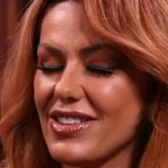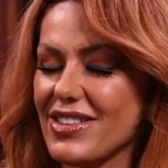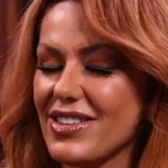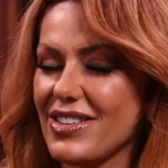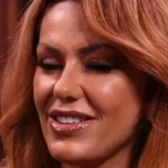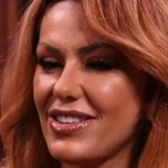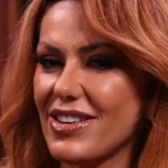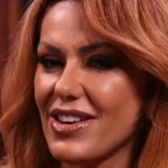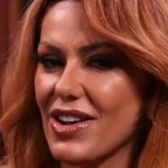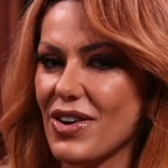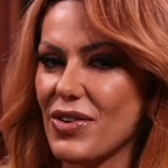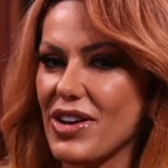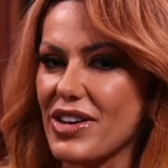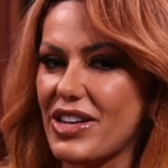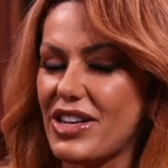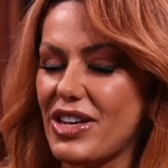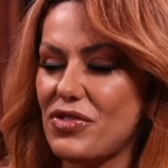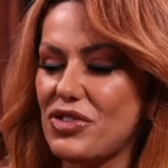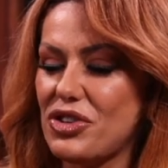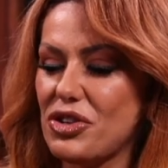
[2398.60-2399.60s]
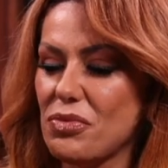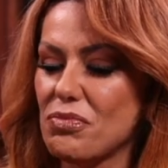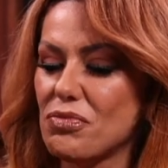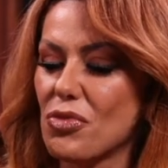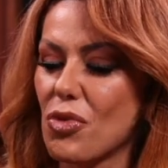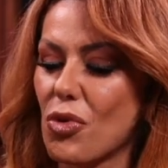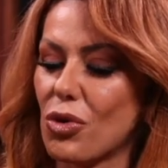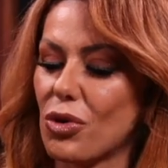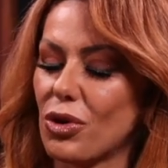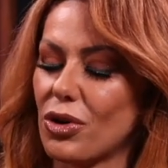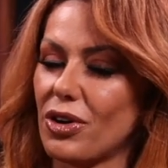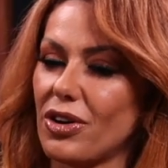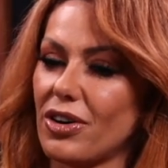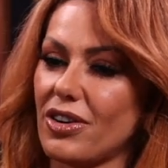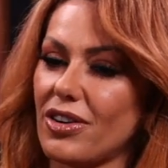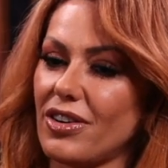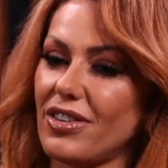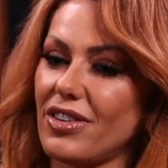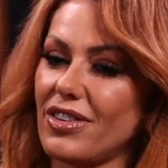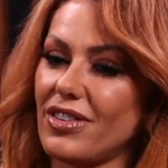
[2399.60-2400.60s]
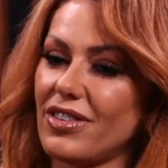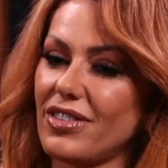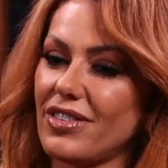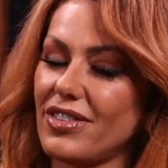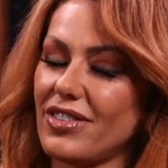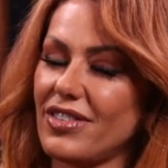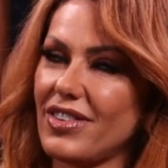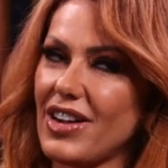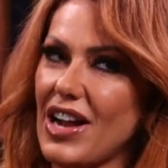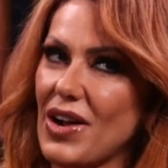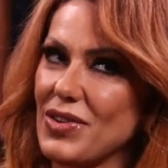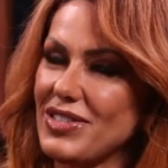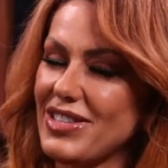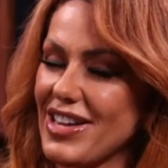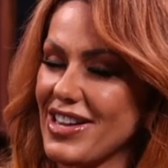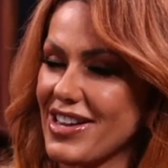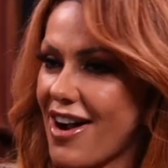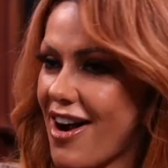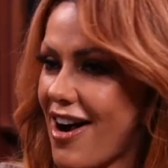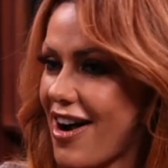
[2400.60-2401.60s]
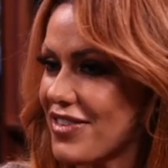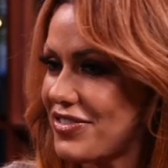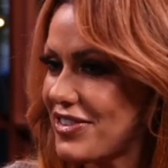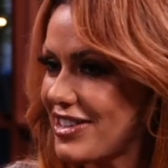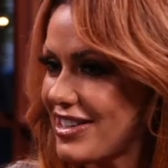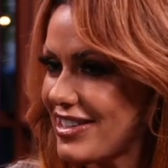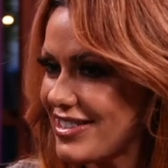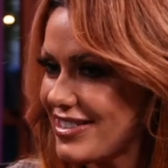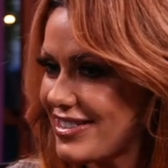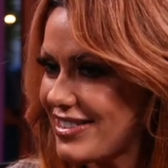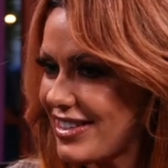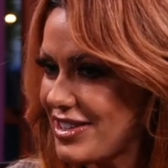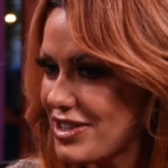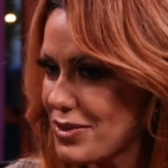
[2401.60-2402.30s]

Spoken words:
it gives you more, I would say, confidence in